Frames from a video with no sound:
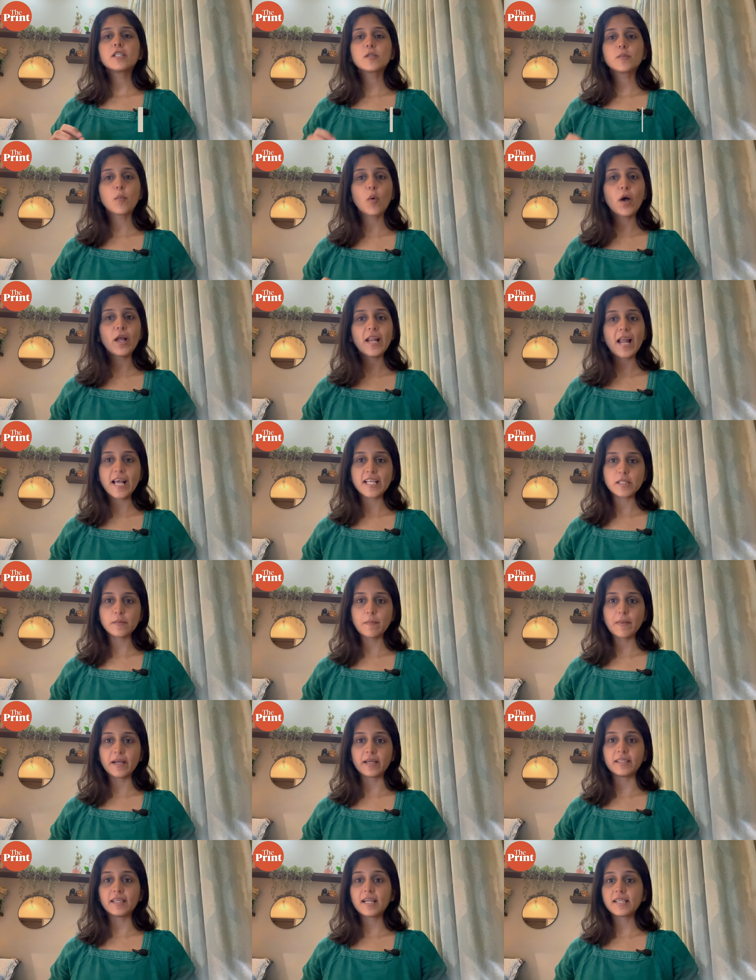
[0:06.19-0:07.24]
small
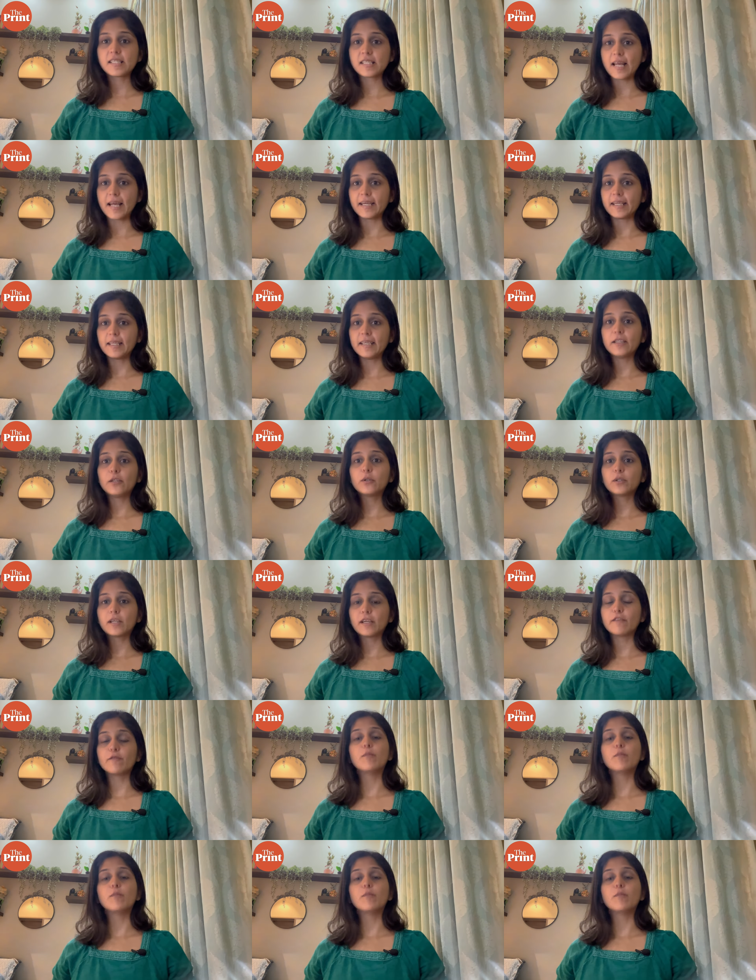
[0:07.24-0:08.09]
aspect that's likely to give